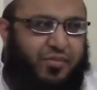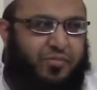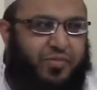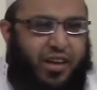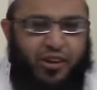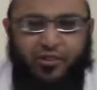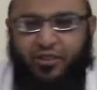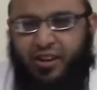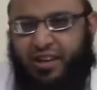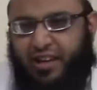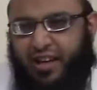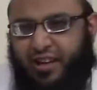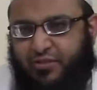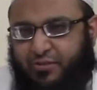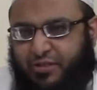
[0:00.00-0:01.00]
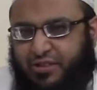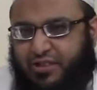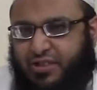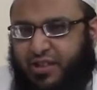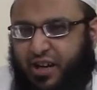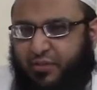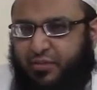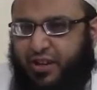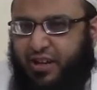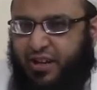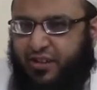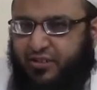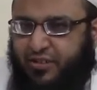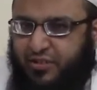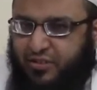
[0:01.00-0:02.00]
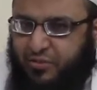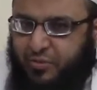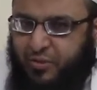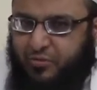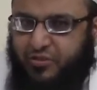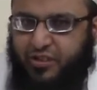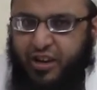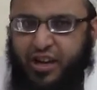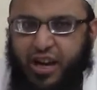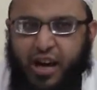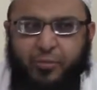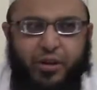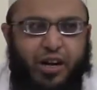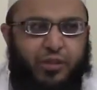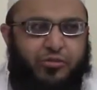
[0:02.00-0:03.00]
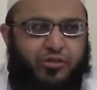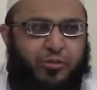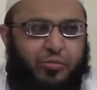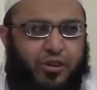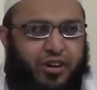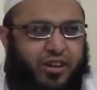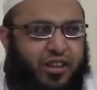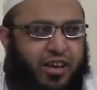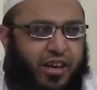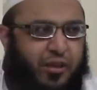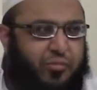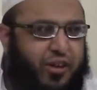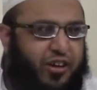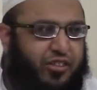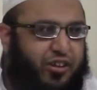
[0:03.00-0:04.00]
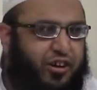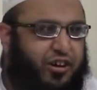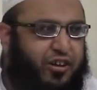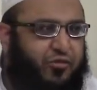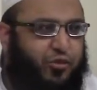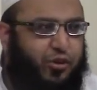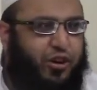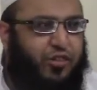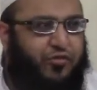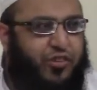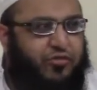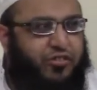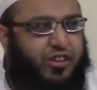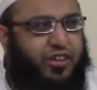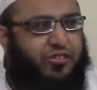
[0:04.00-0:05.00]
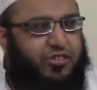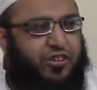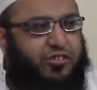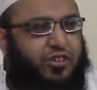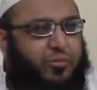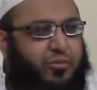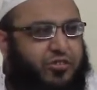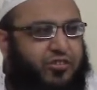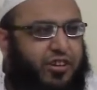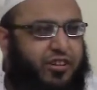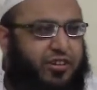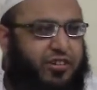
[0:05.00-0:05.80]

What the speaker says: Not only that, in this time and age, zakah becomes a burden. They can pay 30, 40, 50, 60% in